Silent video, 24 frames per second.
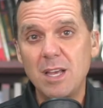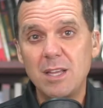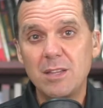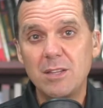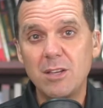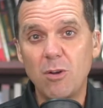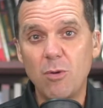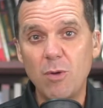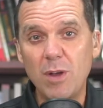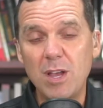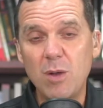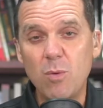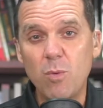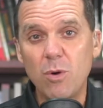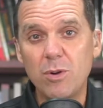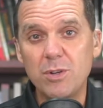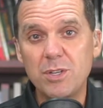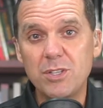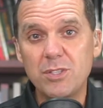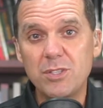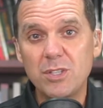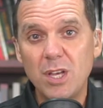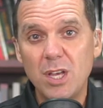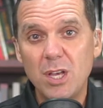The Greek
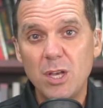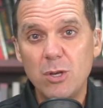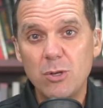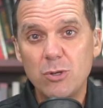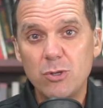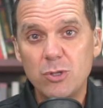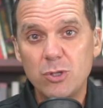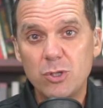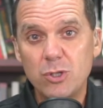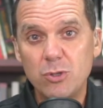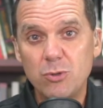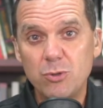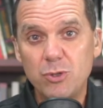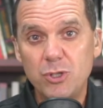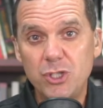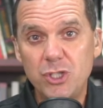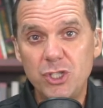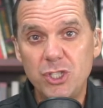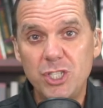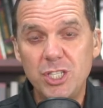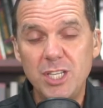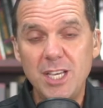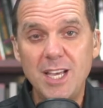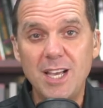word is
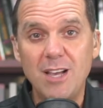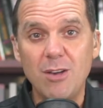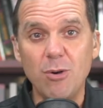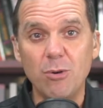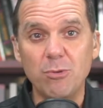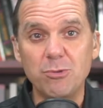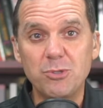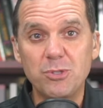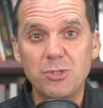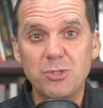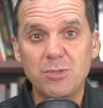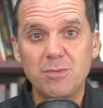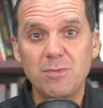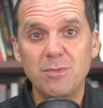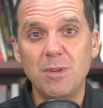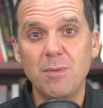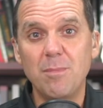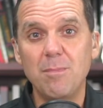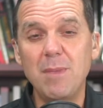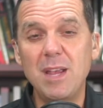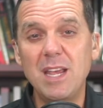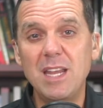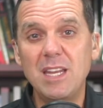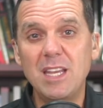psychikos,
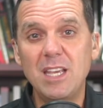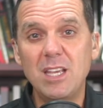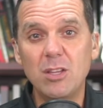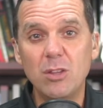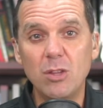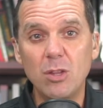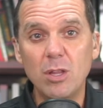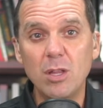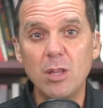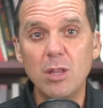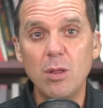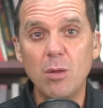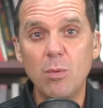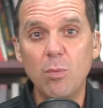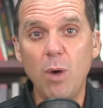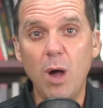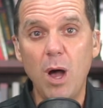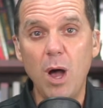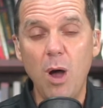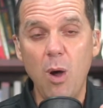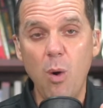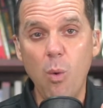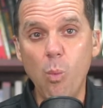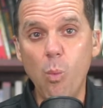meaning
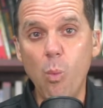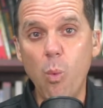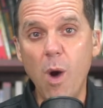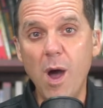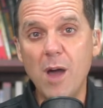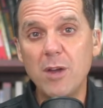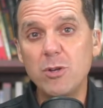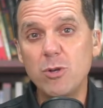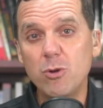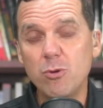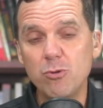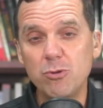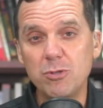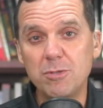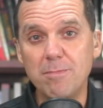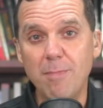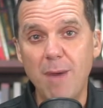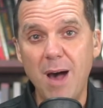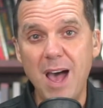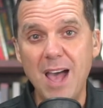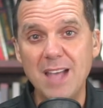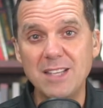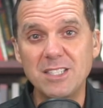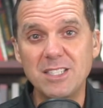Uh, one whose
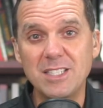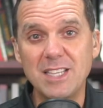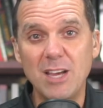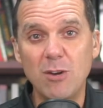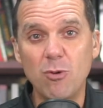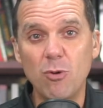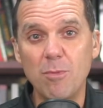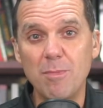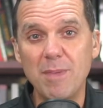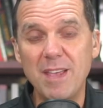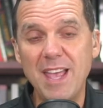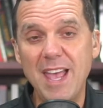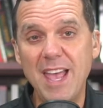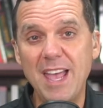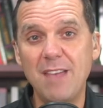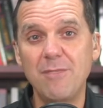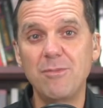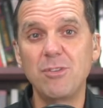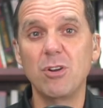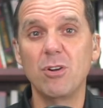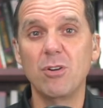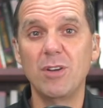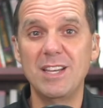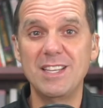mindset or
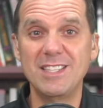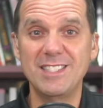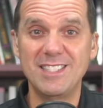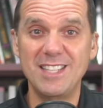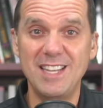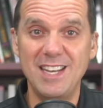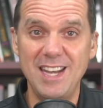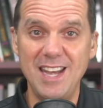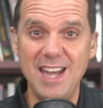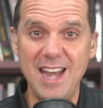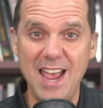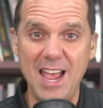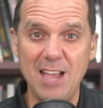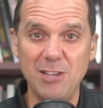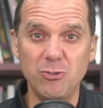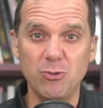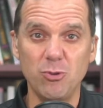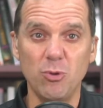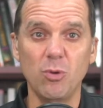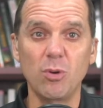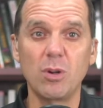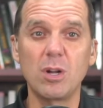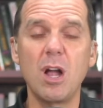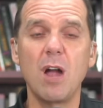behavior is
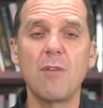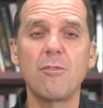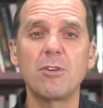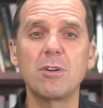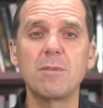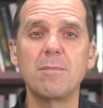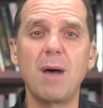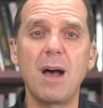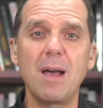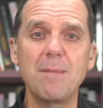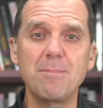natural, governed by